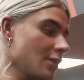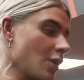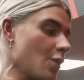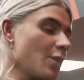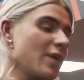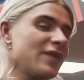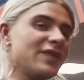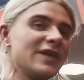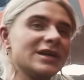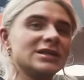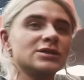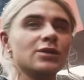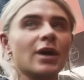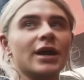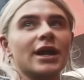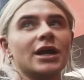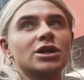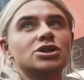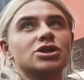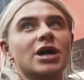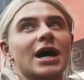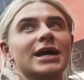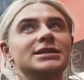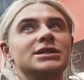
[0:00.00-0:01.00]
With this one, I
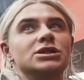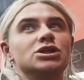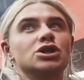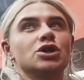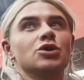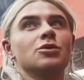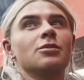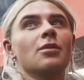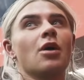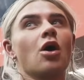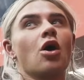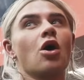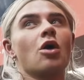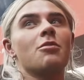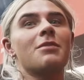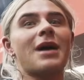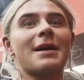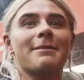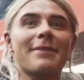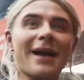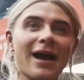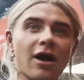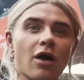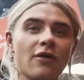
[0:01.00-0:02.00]
tried to do more
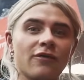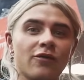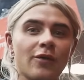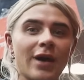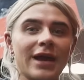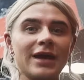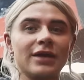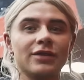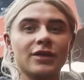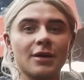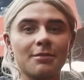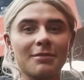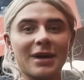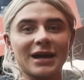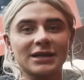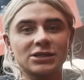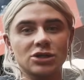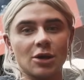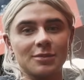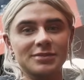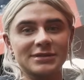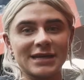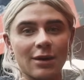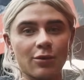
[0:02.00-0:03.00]
my back off weight than my
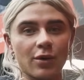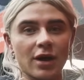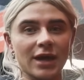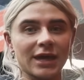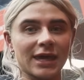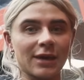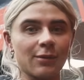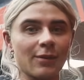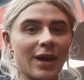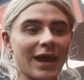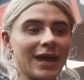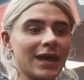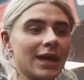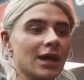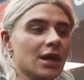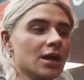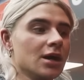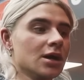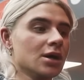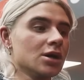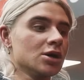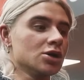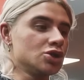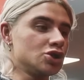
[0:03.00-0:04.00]
top set working weight,
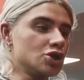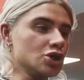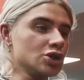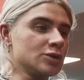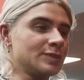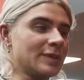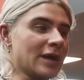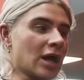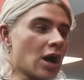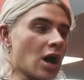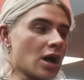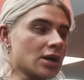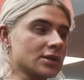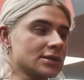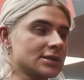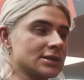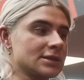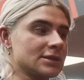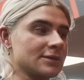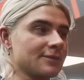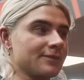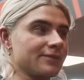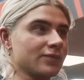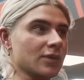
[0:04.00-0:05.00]
just
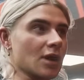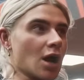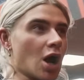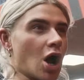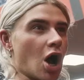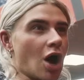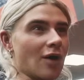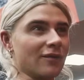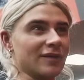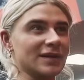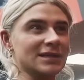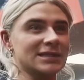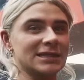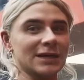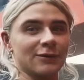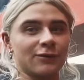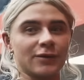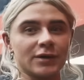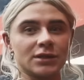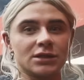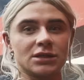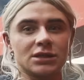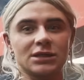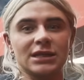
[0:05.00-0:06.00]
because obviously if
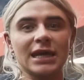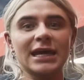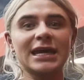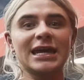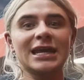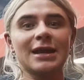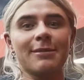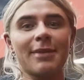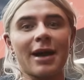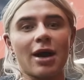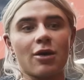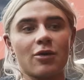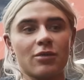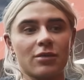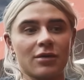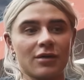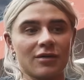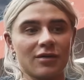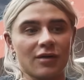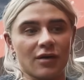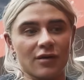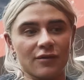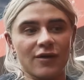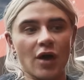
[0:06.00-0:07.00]
we're thinking about
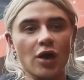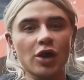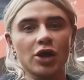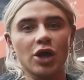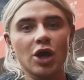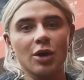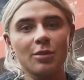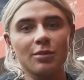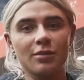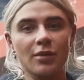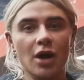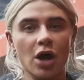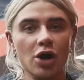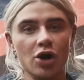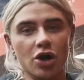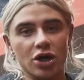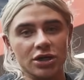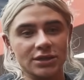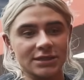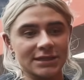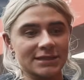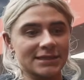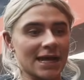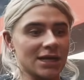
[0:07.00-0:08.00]
volume
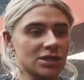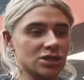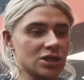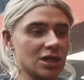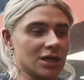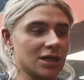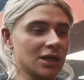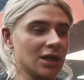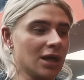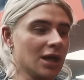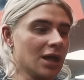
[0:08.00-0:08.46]
across the session